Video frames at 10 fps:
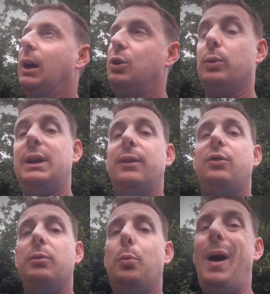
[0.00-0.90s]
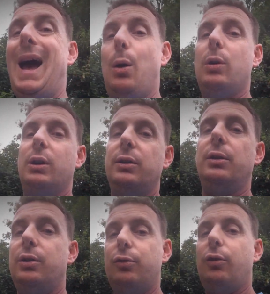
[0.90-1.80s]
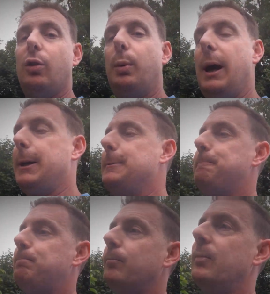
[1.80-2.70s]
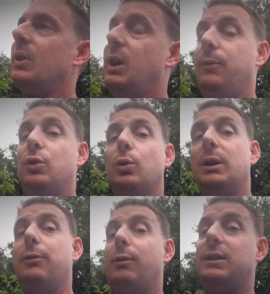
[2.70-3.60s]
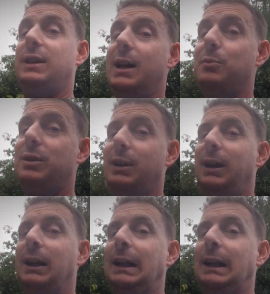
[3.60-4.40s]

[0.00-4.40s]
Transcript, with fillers: and you want to give them the power and the control back if you're doing it for entertainment,